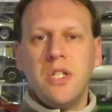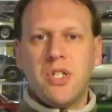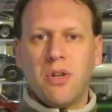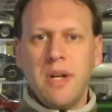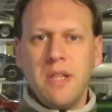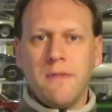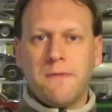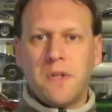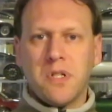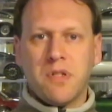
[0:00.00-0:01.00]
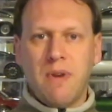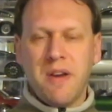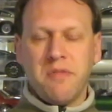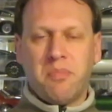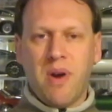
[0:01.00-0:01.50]
during the first
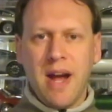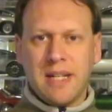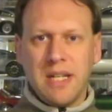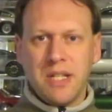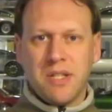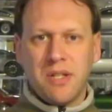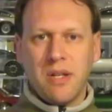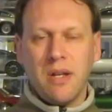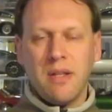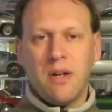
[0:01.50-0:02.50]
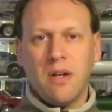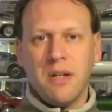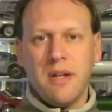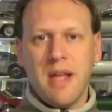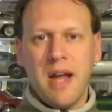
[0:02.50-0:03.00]
round of practice
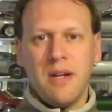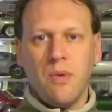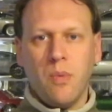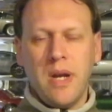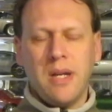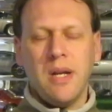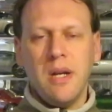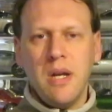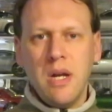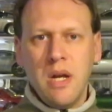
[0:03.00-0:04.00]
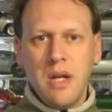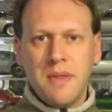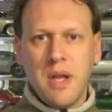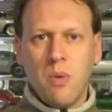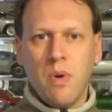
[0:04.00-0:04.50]
earlier that week,
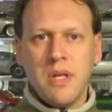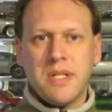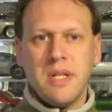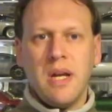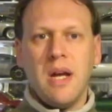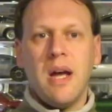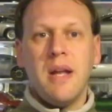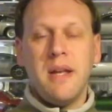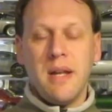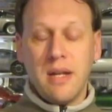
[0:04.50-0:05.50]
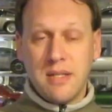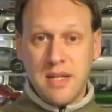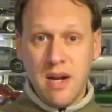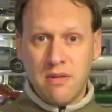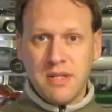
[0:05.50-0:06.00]
there was a
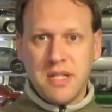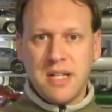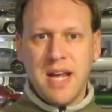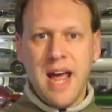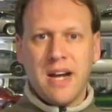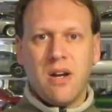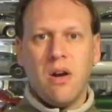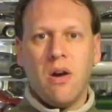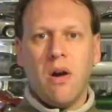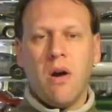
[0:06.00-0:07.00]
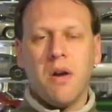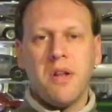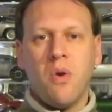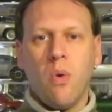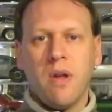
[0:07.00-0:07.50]
terrorist attack on
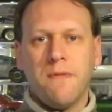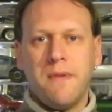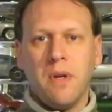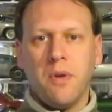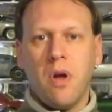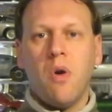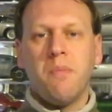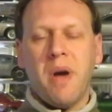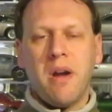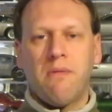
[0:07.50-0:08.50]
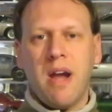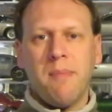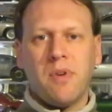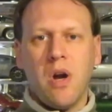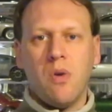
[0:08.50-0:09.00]
an oil field owned by
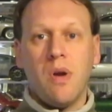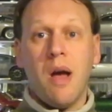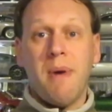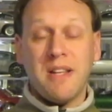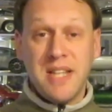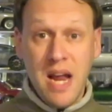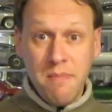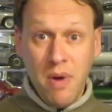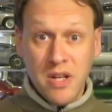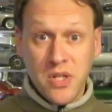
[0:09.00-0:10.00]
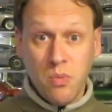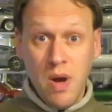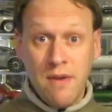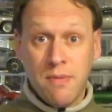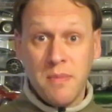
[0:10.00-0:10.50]
Aramco about 10 miles
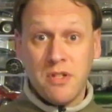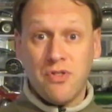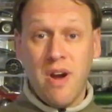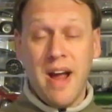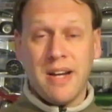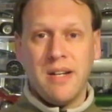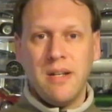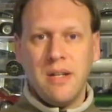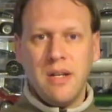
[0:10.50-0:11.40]
away from the track.